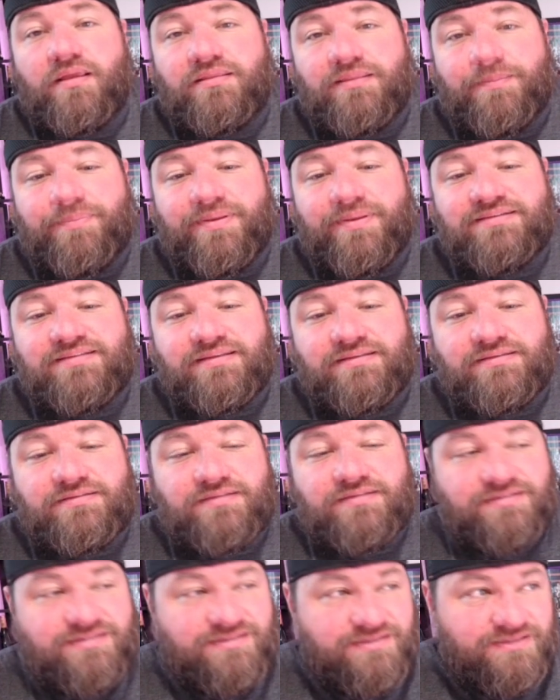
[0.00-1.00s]
The
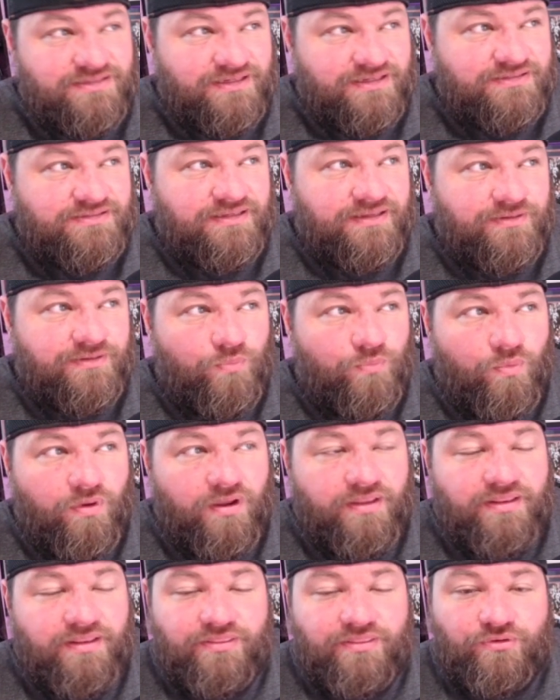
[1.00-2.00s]
Pistons, six and
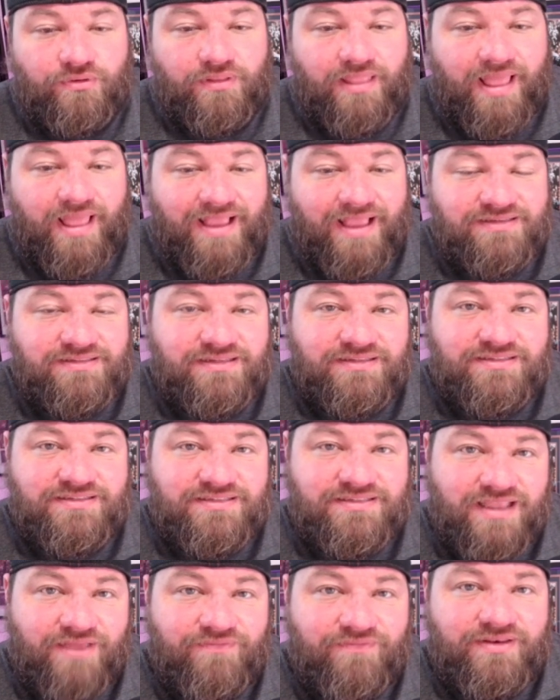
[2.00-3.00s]
one in their last
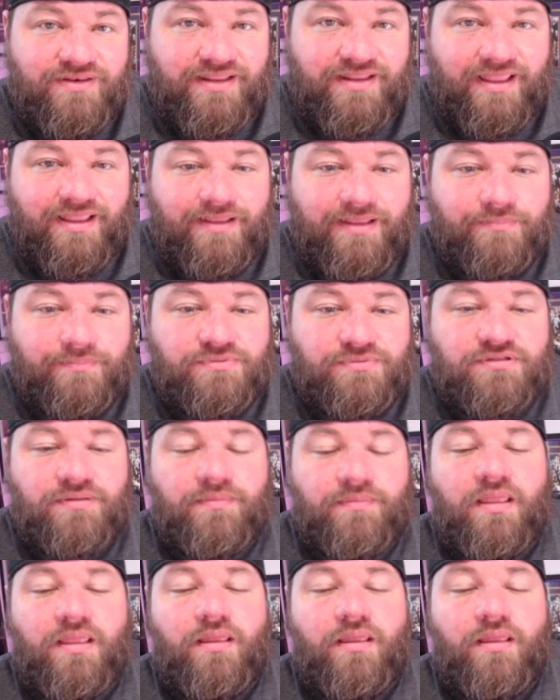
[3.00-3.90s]
seven games